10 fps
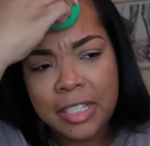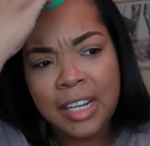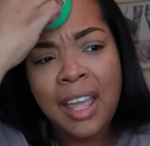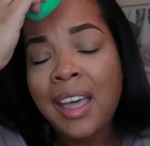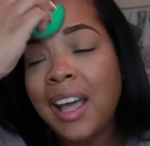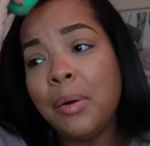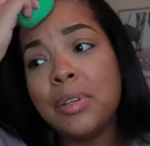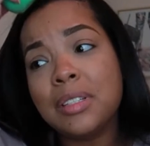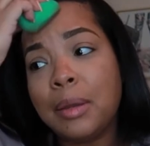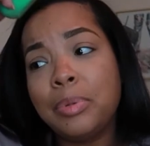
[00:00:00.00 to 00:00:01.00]
And I was
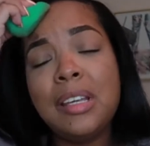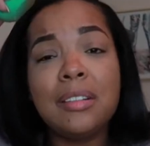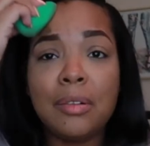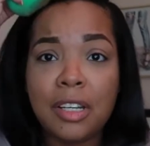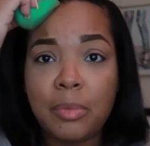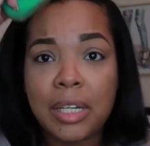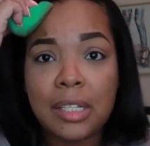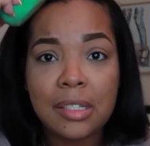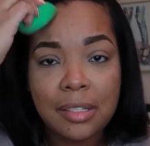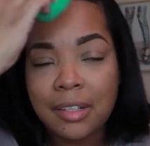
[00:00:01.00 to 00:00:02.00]
like, please don't tell me
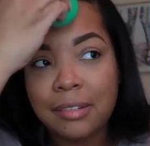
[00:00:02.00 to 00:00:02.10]
this.